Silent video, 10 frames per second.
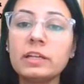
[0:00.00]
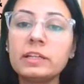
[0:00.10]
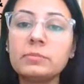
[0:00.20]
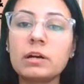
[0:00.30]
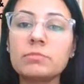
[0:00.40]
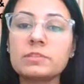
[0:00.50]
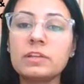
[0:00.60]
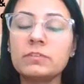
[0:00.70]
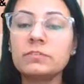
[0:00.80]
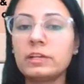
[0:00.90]
Till mumps
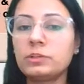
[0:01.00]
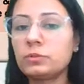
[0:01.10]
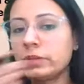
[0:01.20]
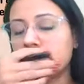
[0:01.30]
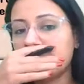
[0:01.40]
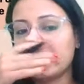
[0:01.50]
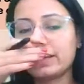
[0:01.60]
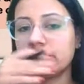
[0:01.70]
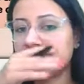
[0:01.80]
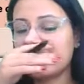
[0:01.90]
we have read today,
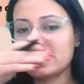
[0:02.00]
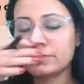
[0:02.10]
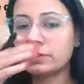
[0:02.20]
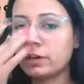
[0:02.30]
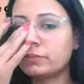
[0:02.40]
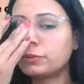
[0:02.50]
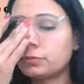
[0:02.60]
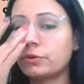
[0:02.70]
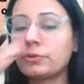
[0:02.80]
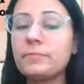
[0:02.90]
and rest will cover
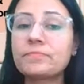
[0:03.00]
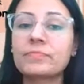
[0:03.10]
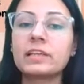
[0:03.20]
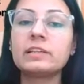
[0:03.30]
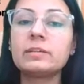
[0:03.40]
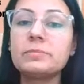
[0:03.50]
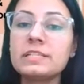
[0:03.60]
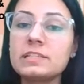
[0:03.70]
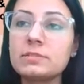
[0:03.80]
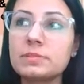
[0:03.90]
tomorrow. That are
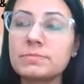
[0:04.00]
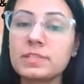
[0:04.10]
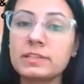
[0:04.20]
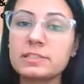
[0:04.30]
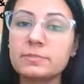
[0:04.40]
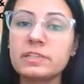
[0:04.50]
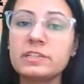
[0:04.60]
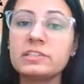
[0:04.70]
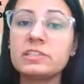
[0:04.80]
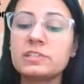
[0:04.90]
measles, mumps,
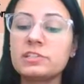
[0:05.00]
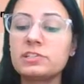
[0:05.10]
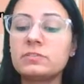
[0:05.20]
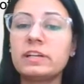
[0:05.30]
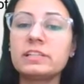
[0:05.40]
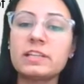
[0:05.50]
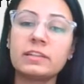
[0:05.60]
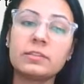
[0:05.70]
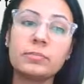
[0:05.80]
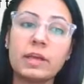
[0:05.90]
respiratory syncytial virus,
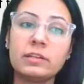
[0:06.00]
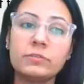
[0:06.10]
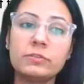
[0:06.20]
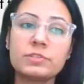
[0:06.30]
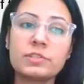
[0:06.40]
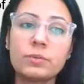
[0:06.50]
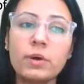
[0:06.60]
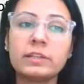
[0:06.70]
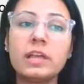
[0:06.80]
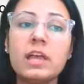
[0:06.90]
and the parainfluenza
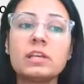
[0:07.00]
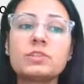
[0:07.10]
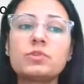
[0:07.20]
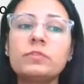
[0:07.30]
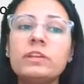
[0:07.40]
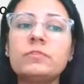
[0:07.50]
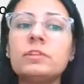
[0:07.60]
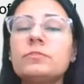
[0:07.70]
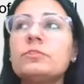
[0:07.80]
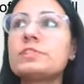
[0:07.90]
1. So we have
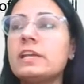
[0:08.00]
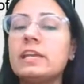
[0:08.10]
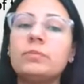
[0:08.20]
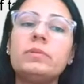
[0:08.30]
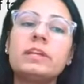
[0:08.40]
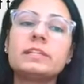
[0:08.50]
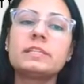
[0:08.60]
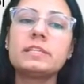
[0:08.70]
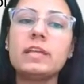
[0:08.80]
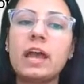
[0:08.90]
the influenza A, B, and
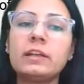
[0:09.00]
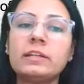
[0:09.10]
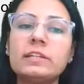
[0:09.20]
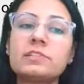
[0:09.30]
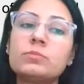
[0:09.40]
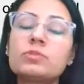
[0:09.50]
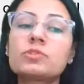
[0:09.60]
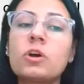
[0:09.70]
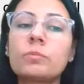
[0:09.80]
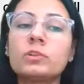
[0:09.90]
C, and it is the
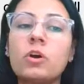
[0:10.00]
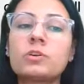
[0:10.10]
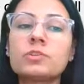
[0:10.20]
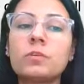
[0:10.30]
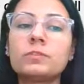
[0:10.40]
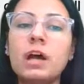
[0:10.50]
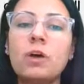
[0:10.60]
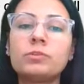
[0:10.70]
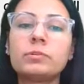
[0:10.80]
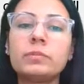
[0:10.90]
most common cause of the
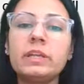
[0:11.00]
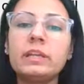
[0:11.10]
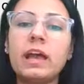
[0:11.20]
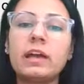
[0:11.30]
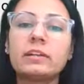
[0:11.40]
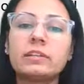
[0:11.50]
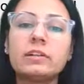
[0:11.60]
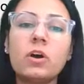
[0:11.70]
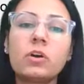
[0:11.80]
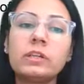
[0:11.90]
outbreak and
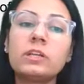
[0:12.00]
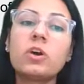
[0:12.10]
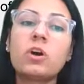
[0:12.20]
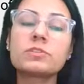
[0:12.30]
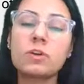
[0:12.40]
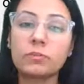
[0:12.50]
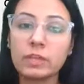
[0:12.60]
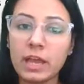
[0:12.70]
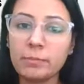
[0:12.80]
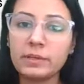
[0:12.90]
the only cause of
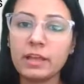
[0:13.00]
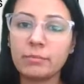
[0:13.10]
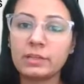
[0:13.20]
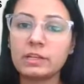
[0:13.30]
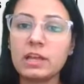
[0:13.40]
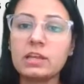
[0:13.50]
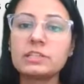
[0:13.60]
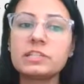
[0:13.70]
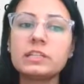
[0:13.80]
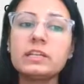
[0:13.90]
the epidemic.
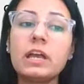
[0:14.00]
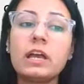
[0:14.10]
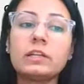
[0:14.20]
Okay.